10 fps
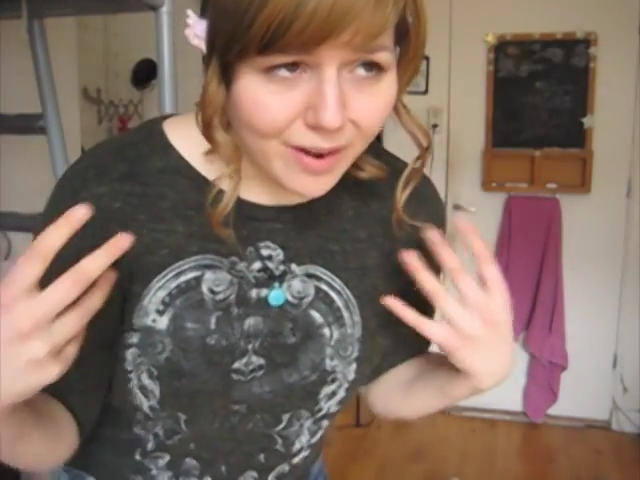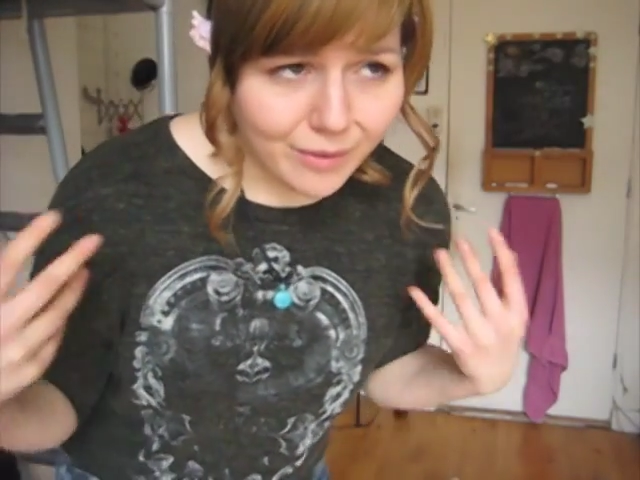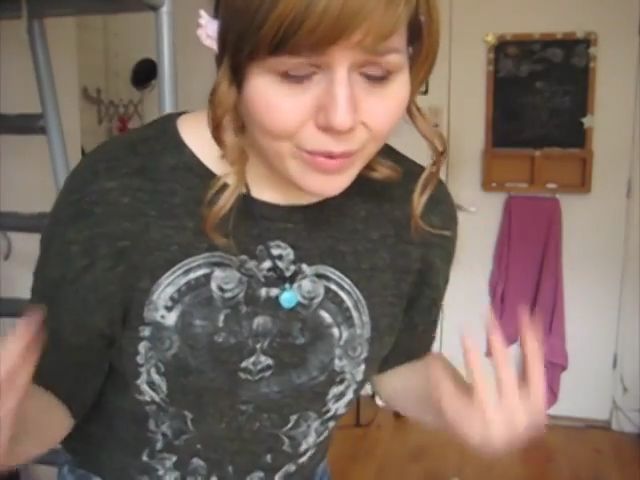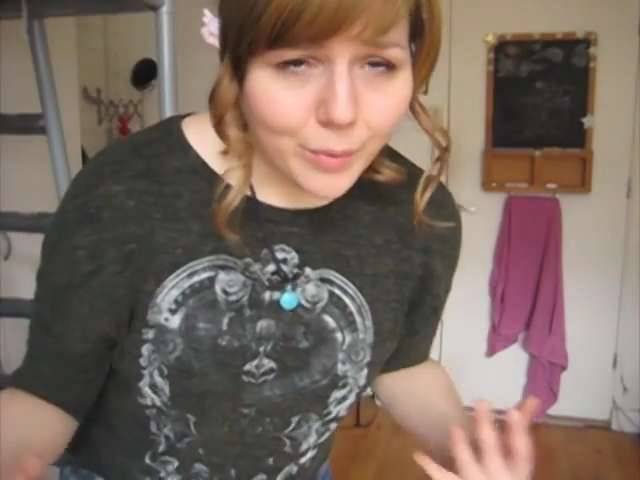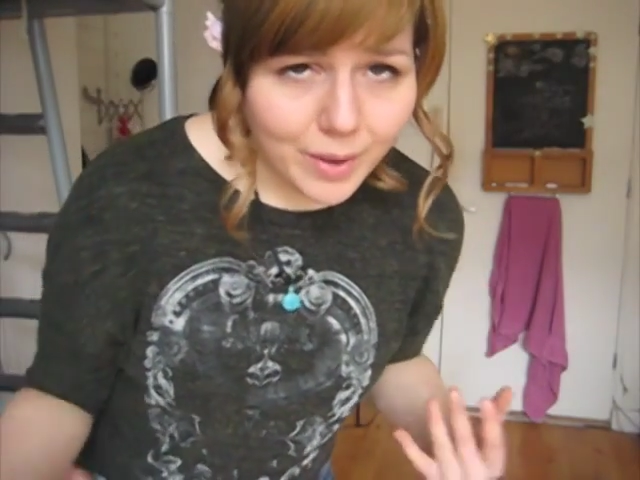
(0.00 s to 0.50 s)

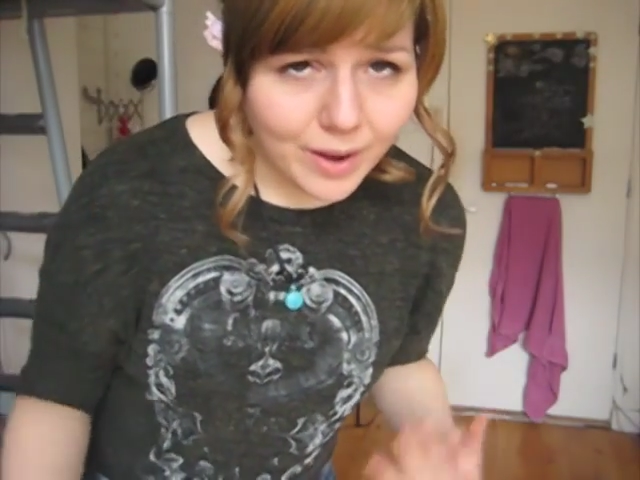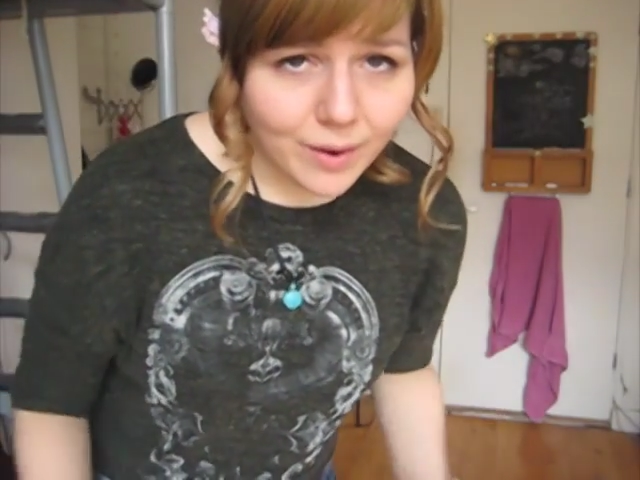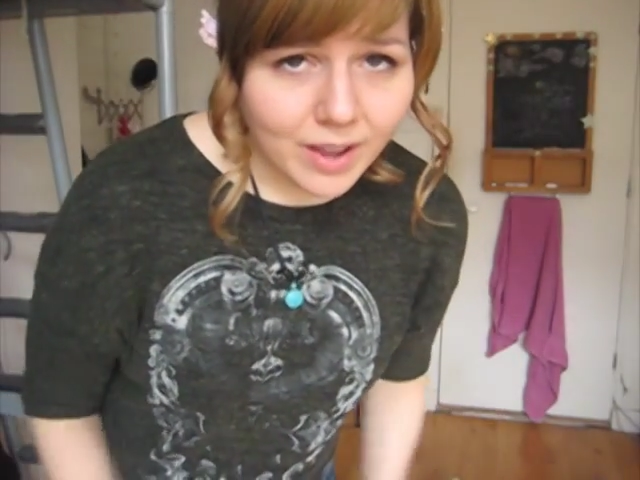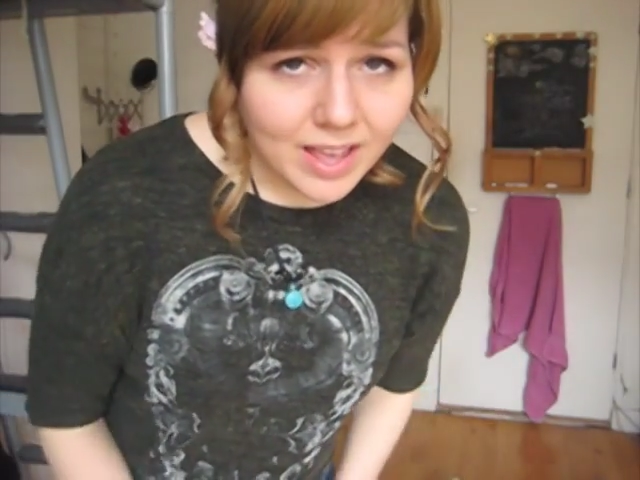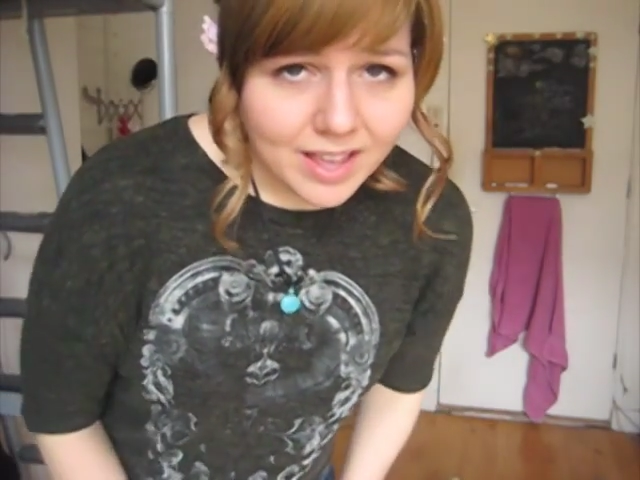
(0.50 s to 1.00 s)
everywhere,
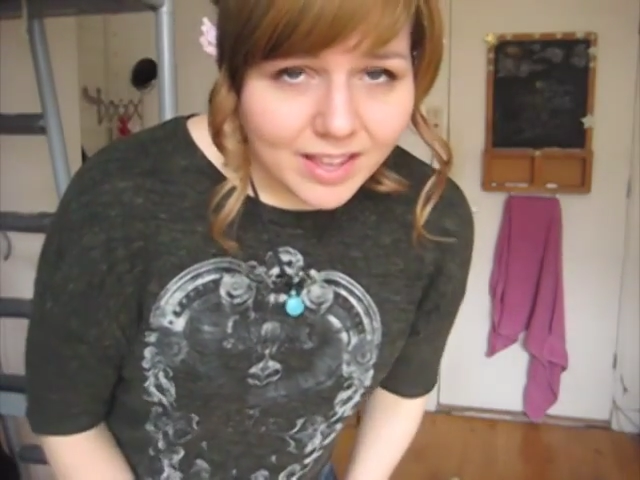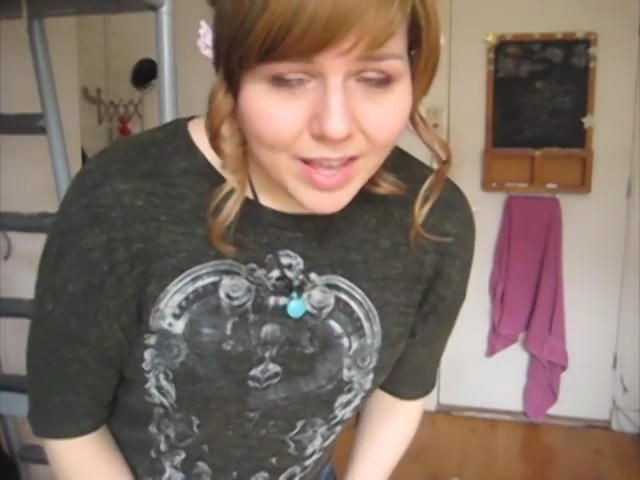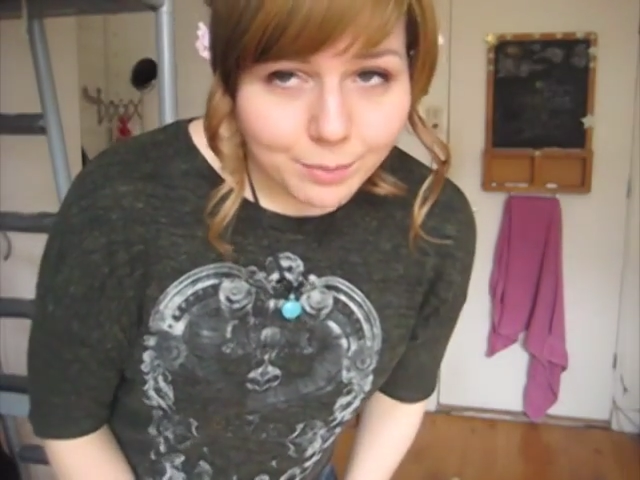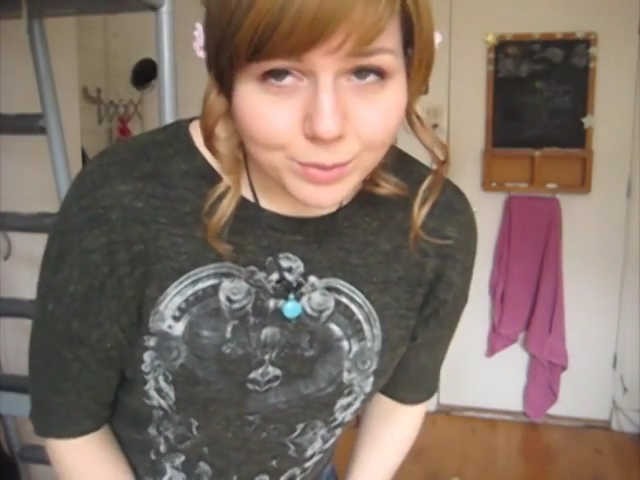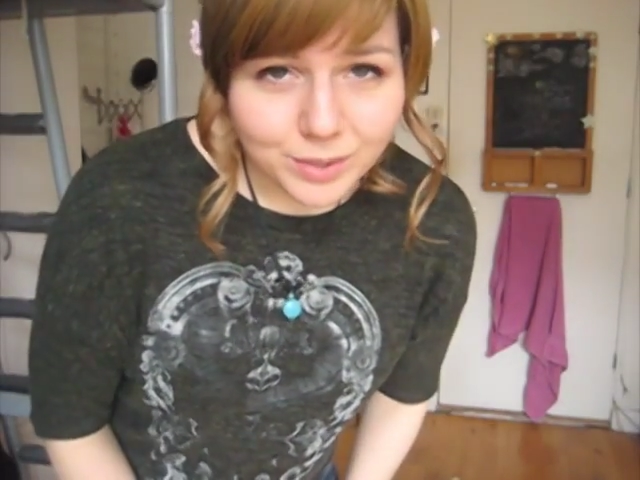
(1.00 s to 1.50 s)

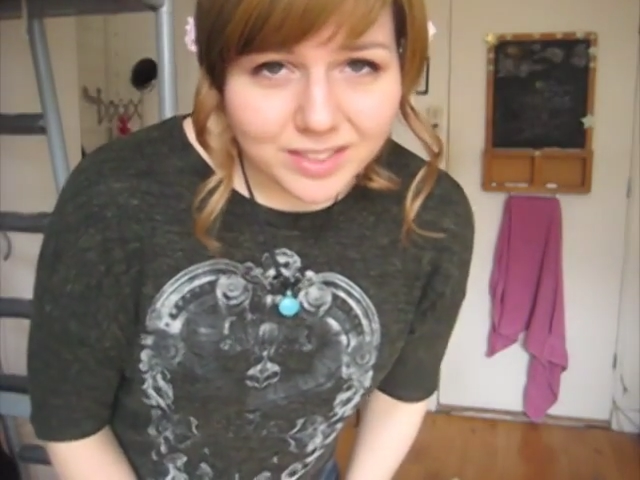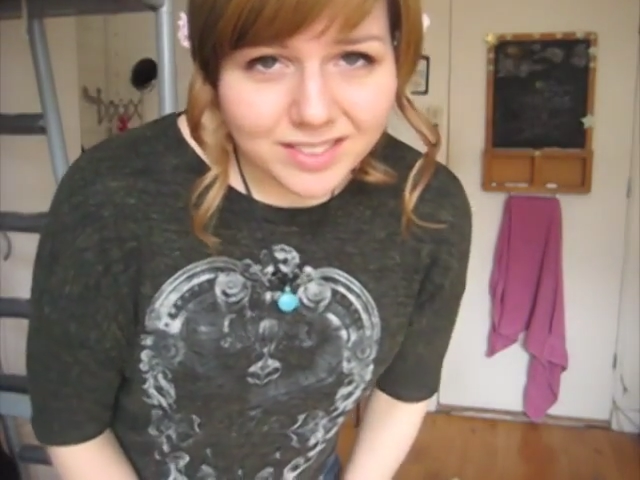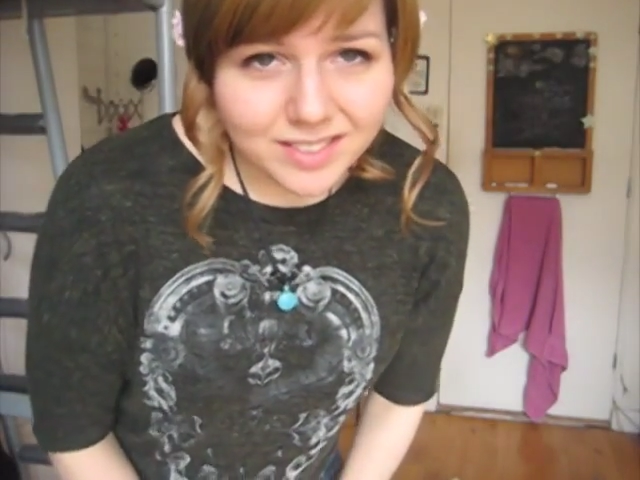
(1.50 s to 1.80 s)
it would